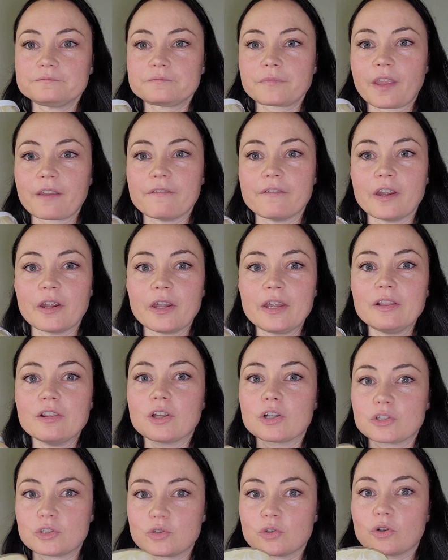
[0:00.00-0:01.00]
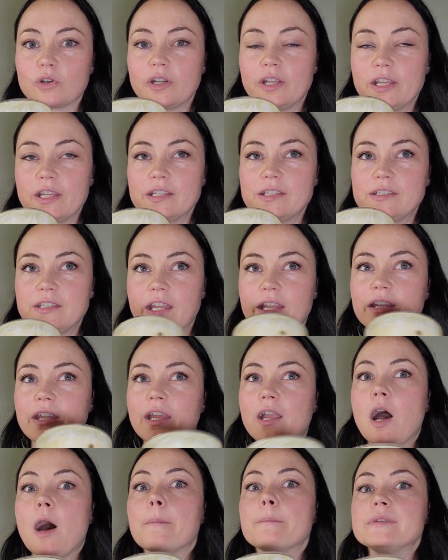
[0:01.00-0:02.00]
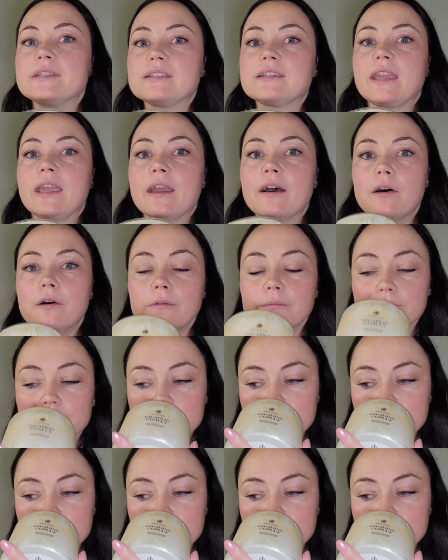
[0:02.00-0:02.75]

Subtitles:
Very luxurious and like upscale.